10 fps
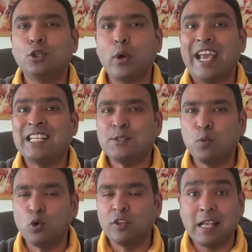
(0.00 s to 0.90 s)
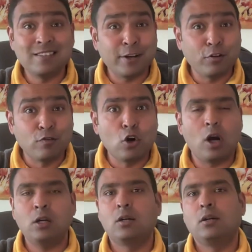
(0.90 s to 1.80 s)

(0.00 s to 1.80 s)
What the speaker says: to explore things that you've not